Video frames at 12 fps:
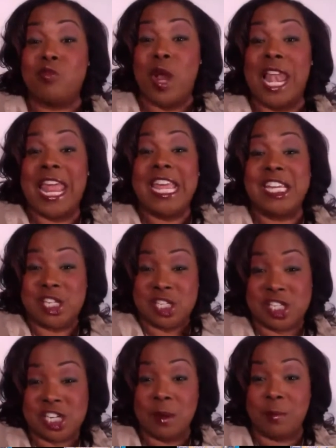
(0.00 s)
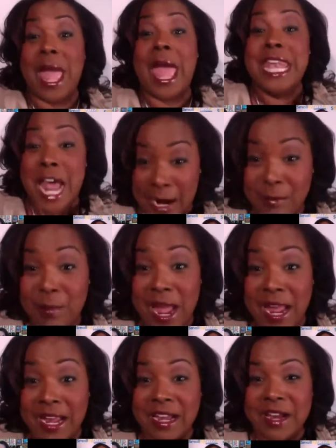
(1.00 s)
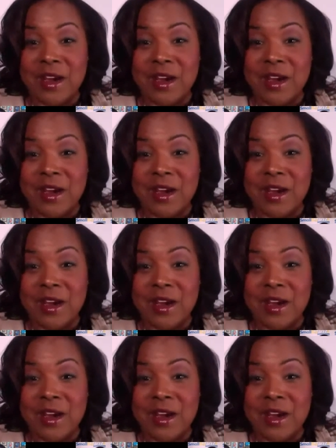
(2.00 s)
relationship and not a bank,